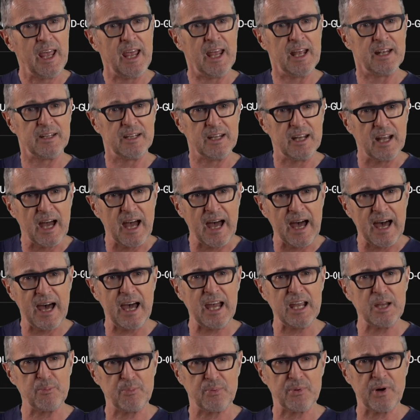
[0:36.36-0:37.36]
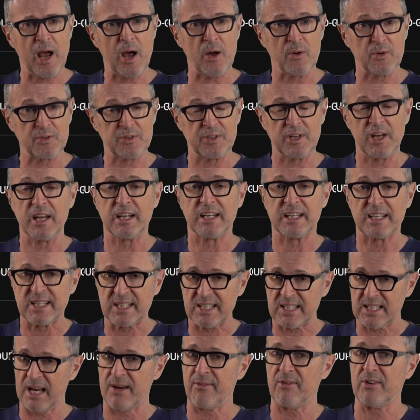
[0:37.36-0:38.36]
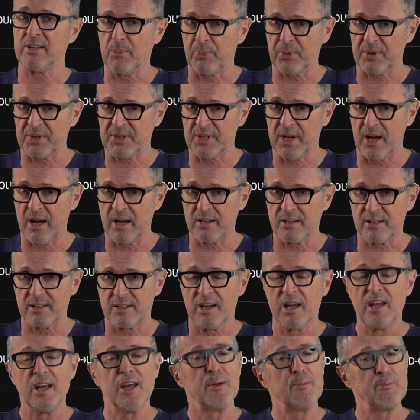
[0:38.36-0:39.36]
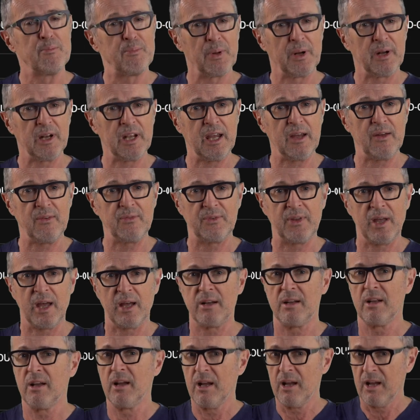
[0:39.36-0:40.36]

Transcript: And the eyebrows in 7% believe that